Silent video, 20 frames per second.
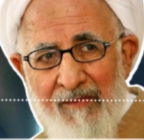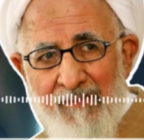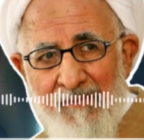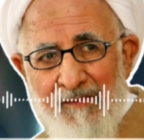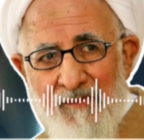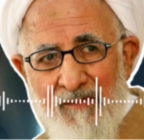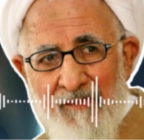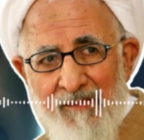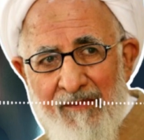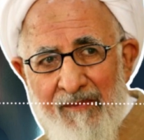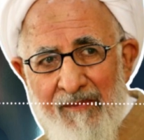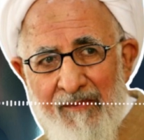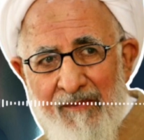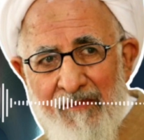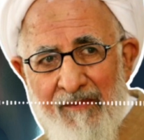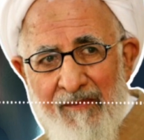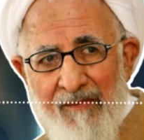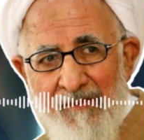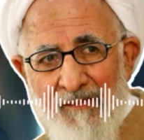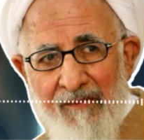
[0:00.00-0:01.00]

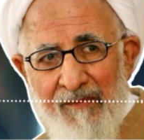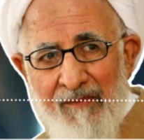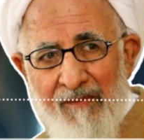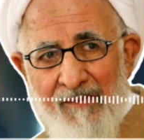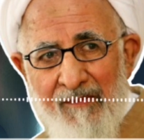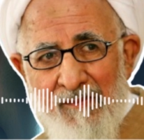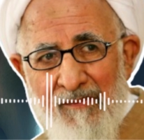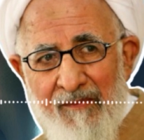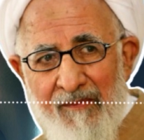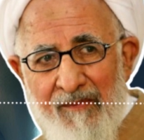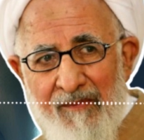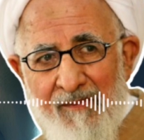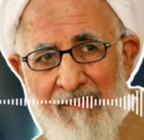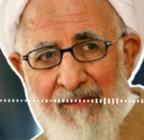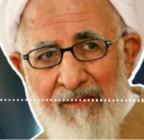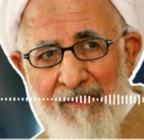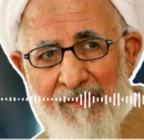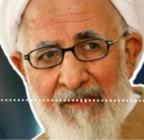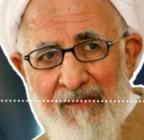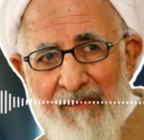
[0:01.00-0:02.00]
Sadiq alayhi salam
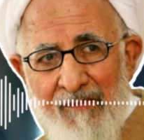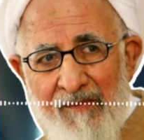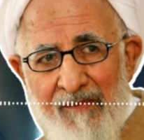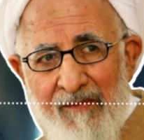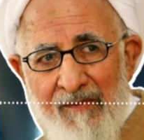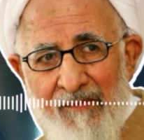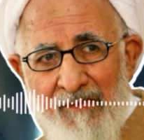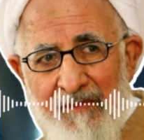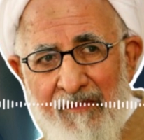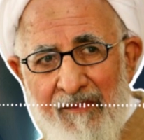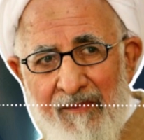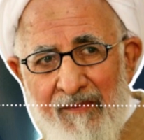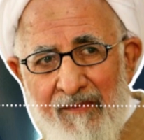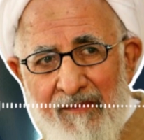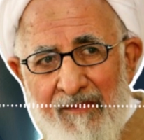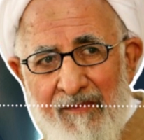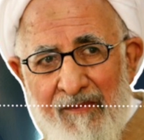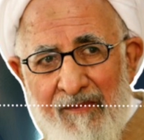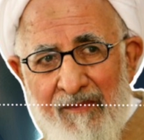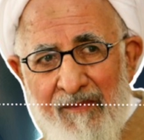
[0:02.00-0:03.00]
says that sometimes
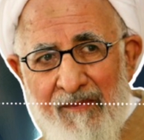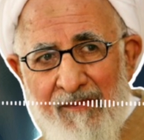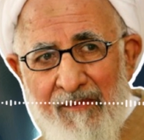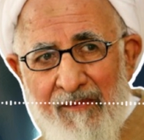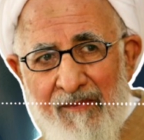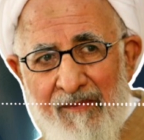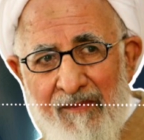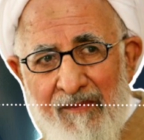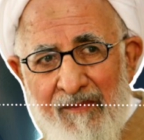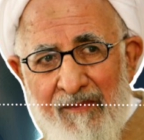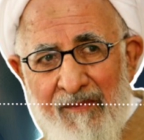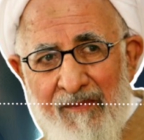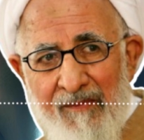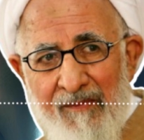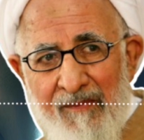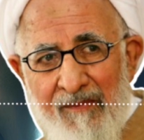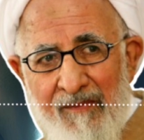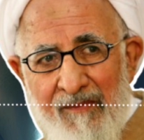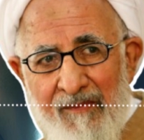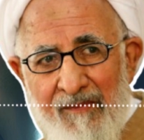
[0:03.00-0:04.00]
a mu'min
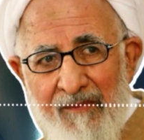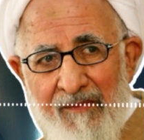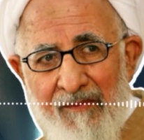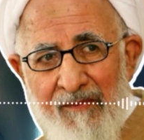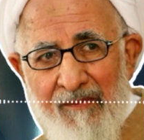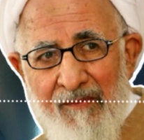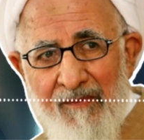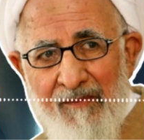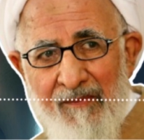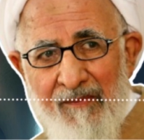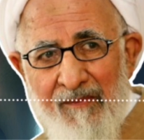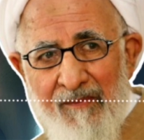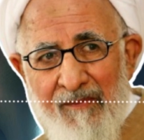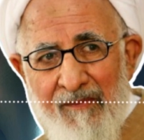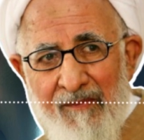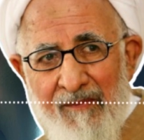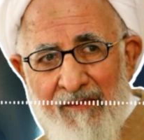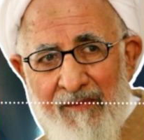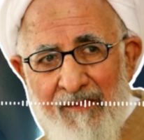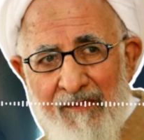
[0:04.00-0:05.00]
humiliates
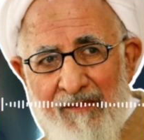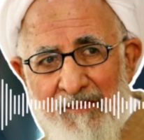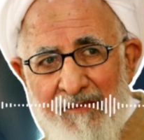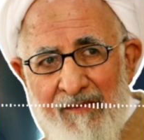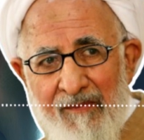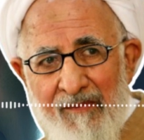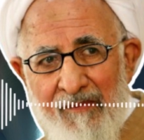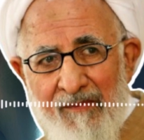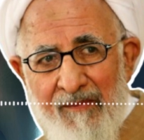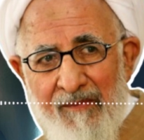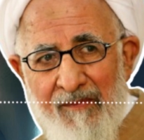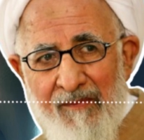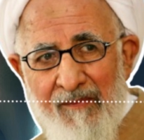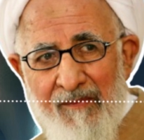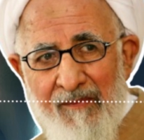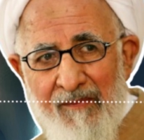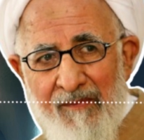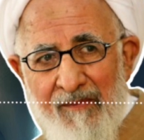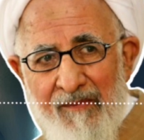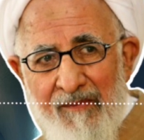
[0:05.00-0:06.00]
him or
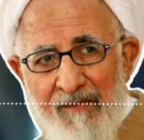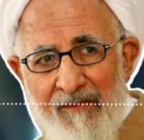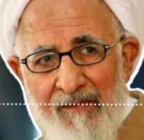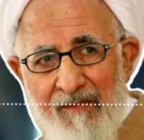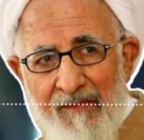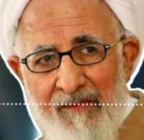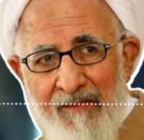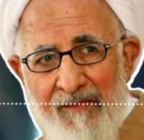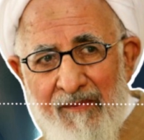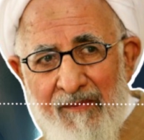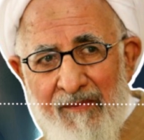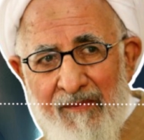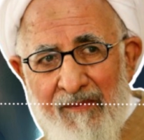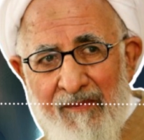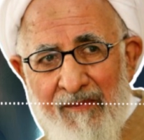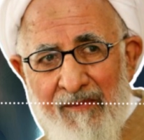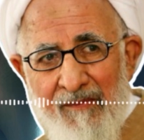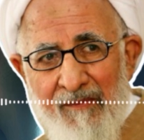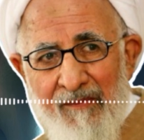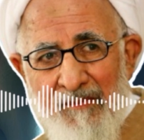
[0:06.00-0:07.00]
herself.
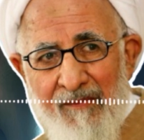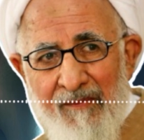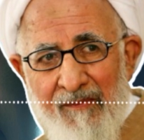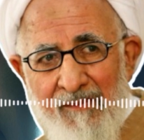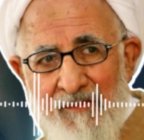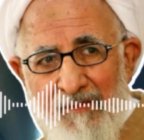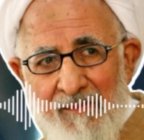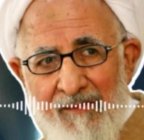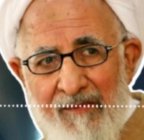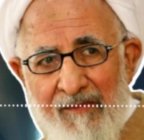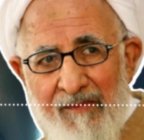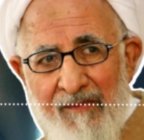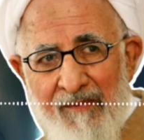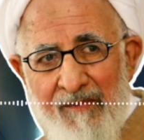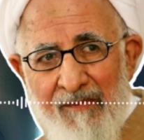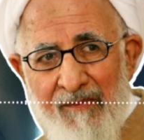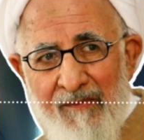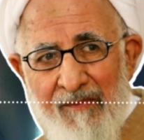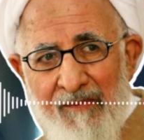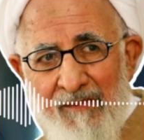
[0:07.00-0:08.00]
So somebody asked
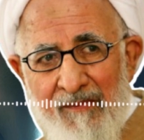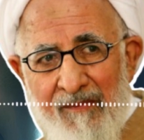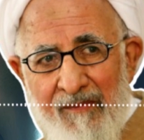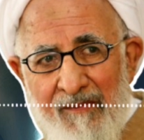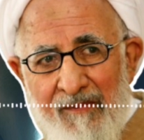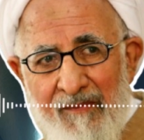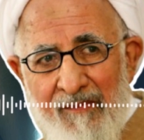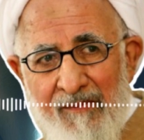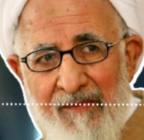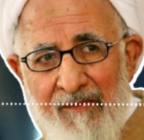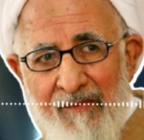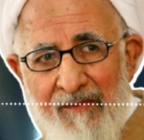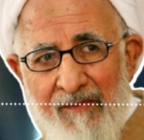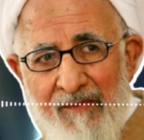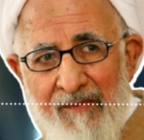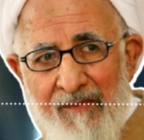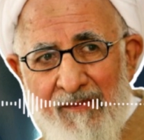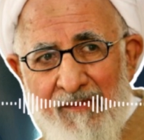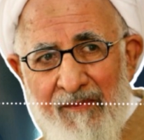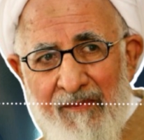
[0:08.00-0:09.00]
Imam Sadiq, how can
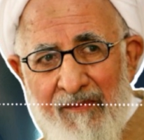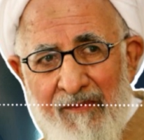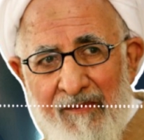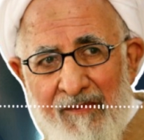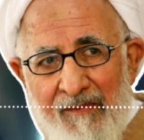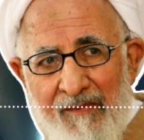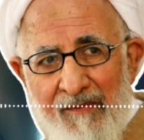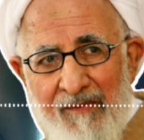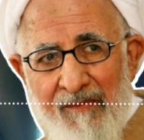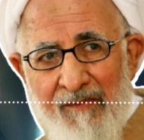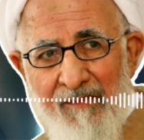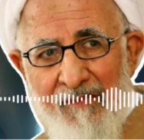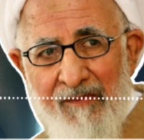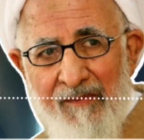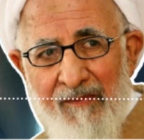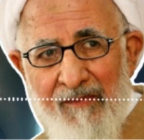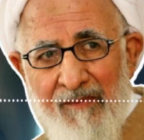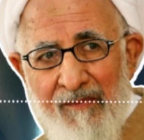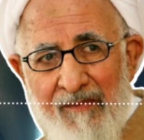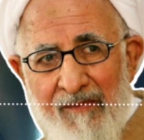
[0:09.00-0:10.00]
someone humiliate
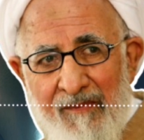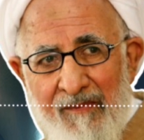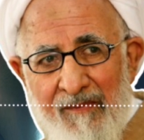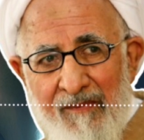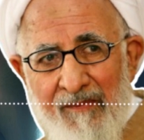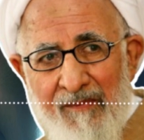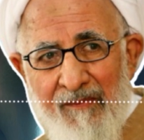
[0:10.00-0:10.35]
themselves?